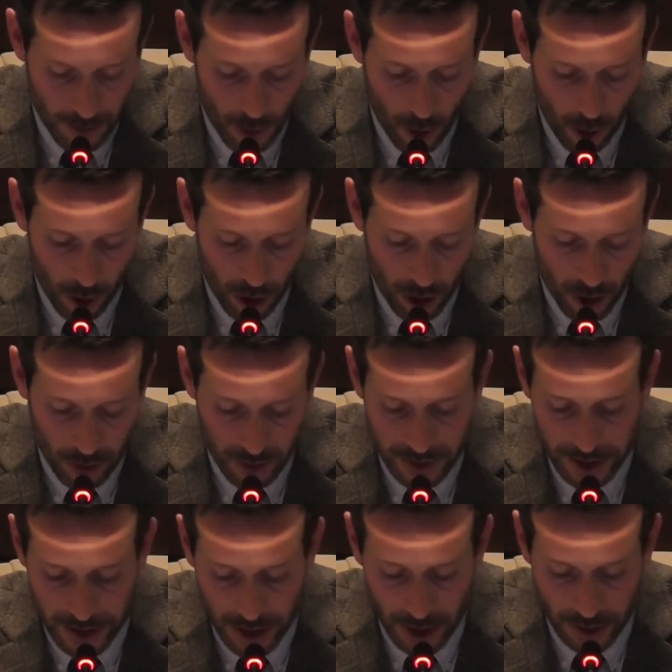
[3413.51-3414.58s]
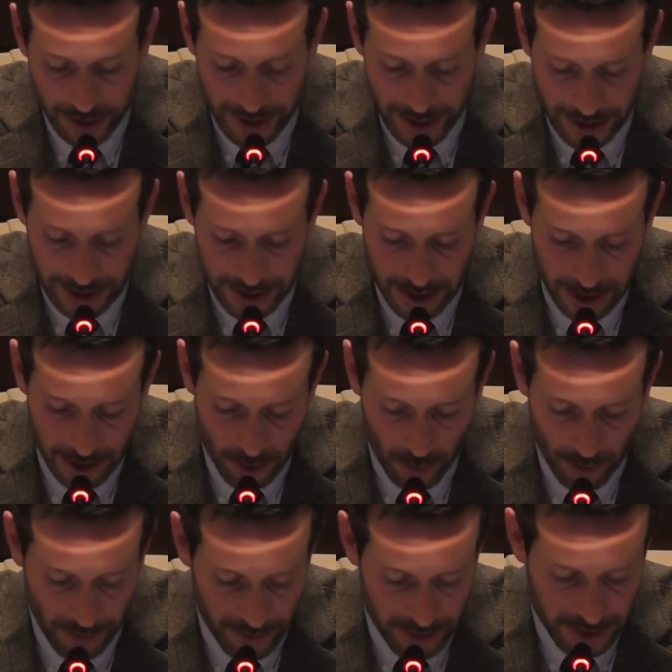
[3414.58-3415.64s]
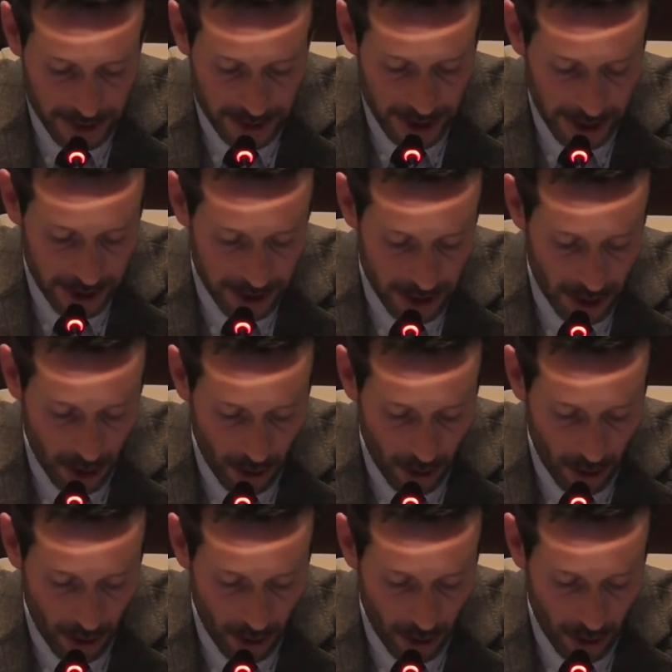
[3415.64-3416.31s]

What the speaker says: more closely connected with a state